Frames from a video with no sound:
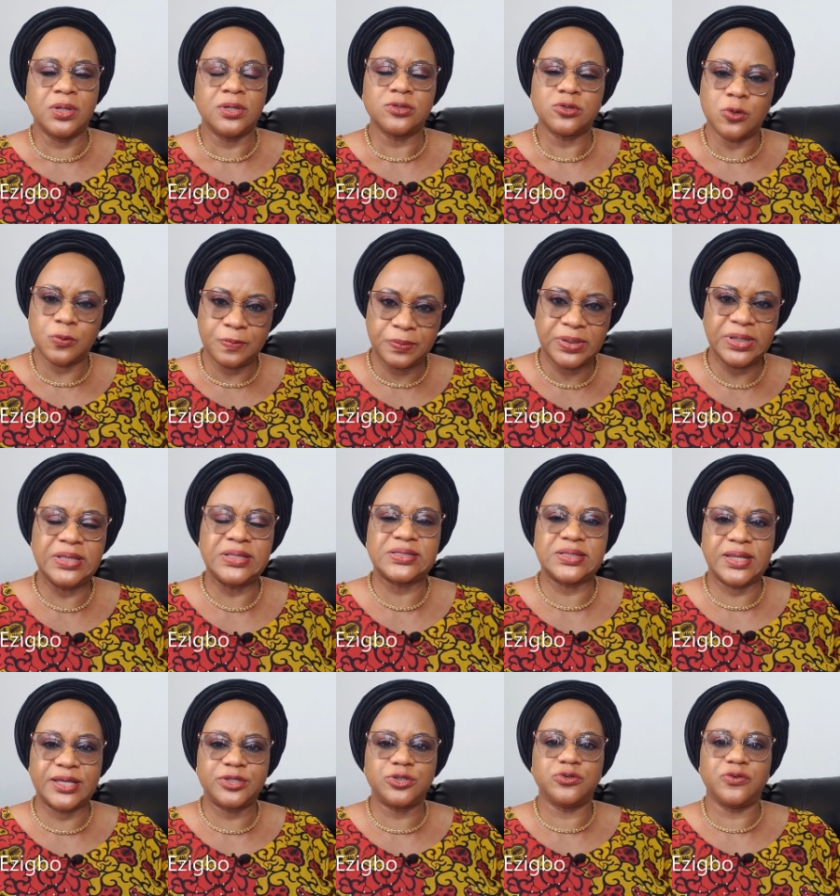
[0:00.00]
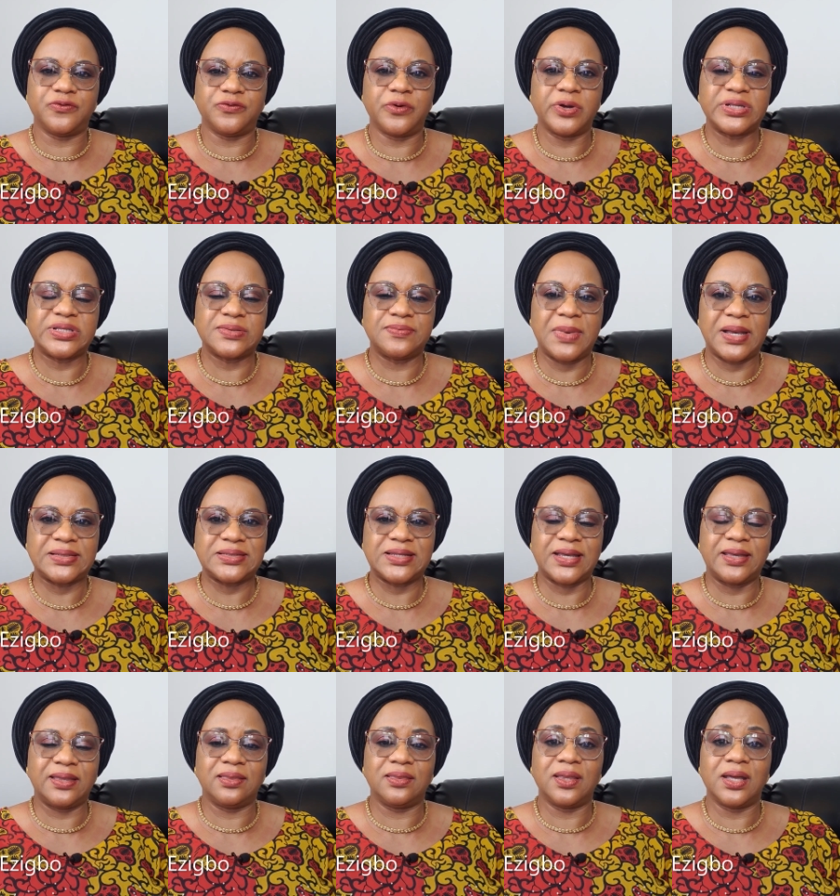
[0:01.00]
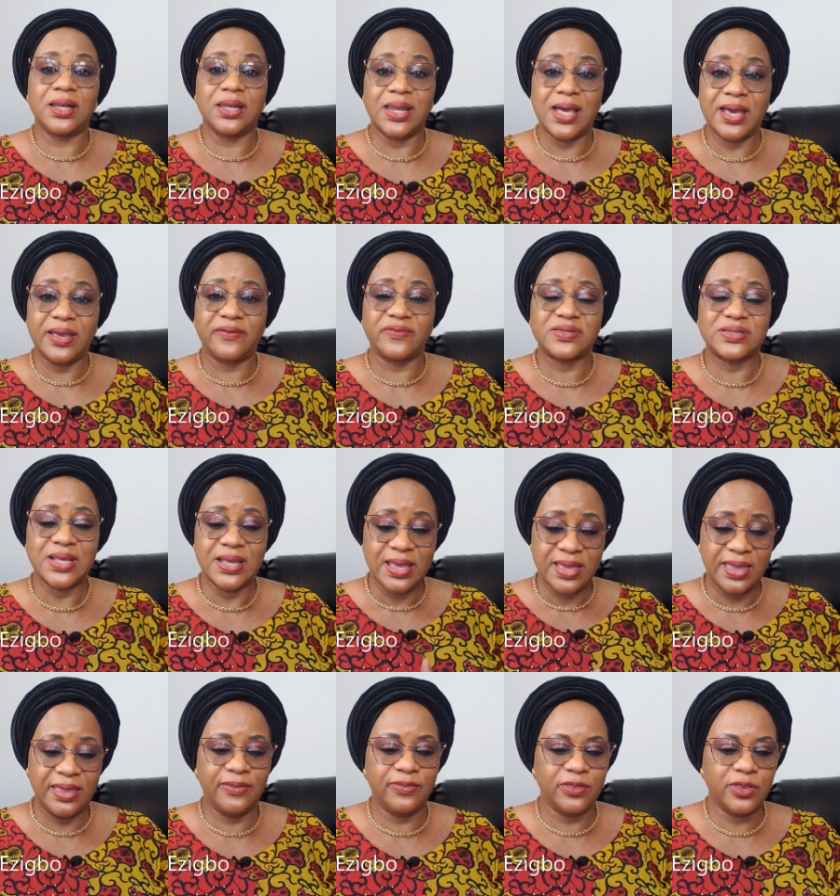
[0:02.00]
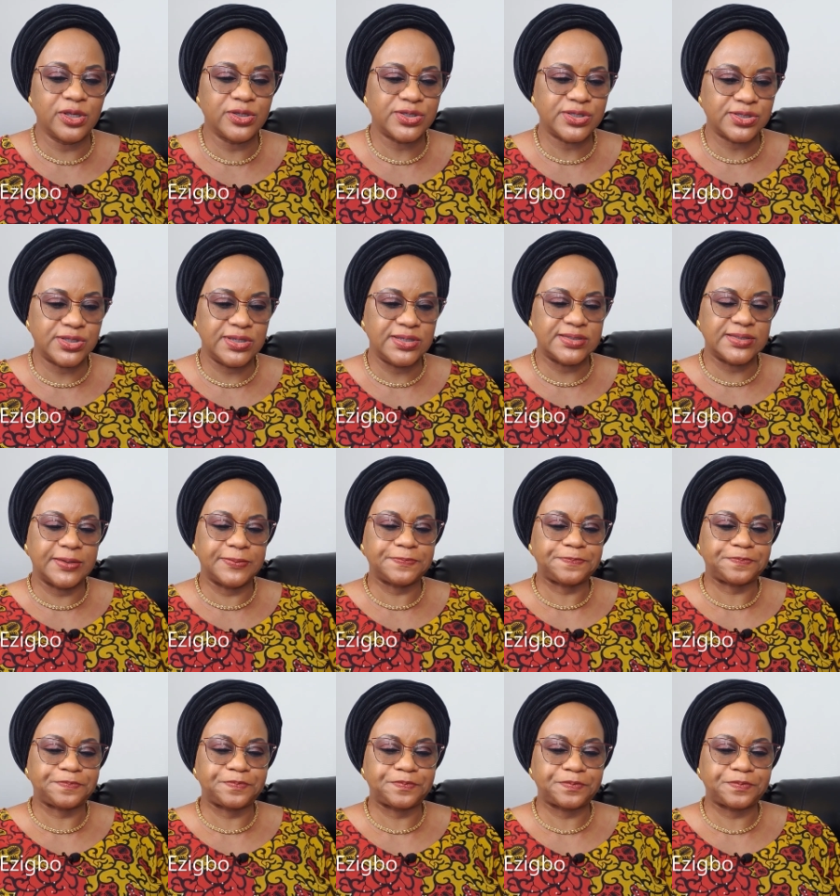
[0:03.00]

So please let your voice matter in their lives in this season.